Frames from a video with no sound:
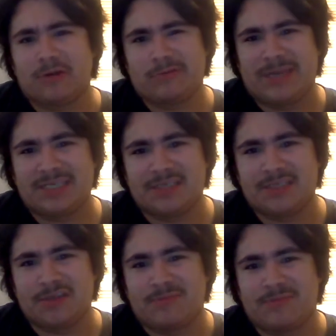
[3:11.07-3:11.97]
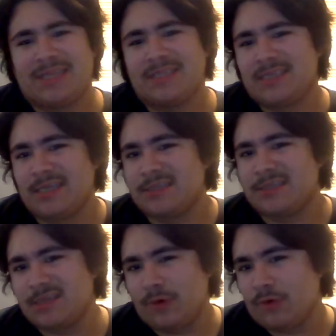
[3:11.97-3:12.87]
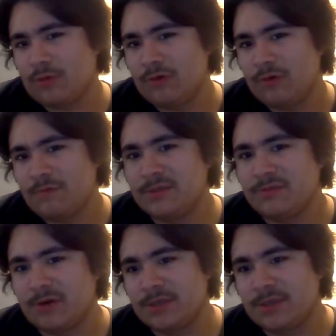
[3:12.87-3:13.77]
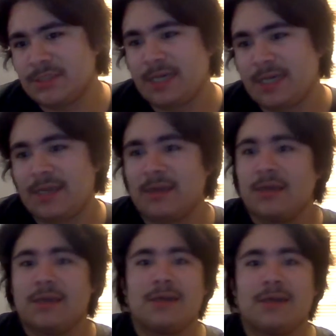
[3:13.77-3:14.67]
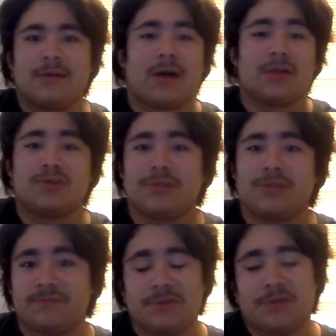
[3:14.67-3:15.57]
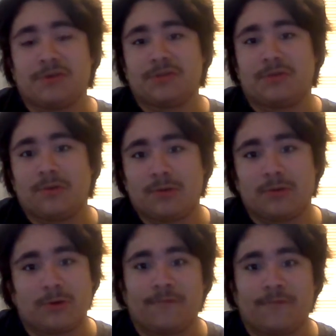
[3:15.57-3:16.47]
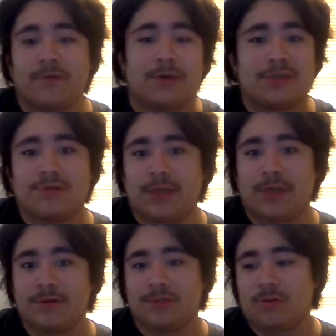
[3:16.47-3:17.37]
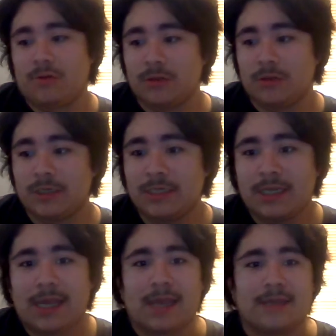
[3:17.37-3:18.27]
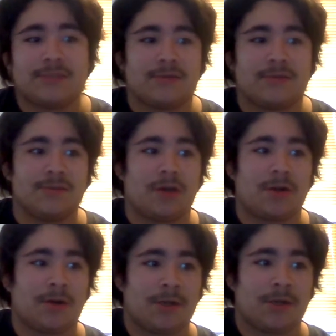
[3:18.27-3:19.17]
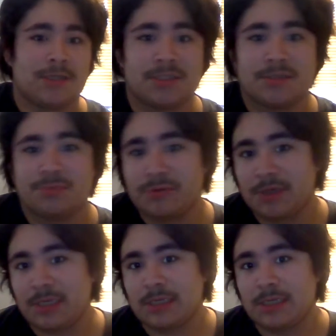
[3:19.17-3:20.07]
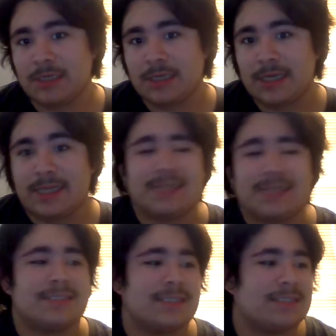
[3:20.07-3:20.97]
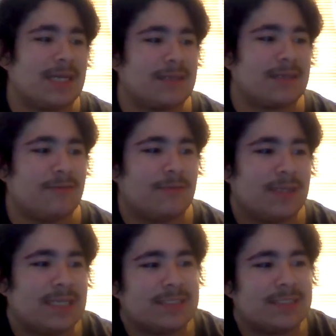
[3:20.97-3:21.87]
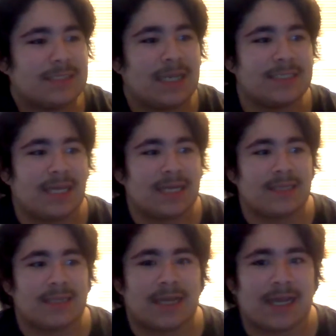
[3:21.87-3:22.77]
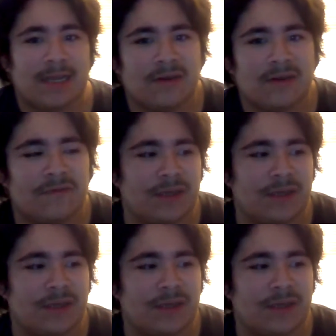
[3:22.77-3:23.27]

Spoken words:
mansions you might see in some horror movies where it's like hundreds of years old or a few hundred years old and it's all dark and spooky. That's exactly the kind of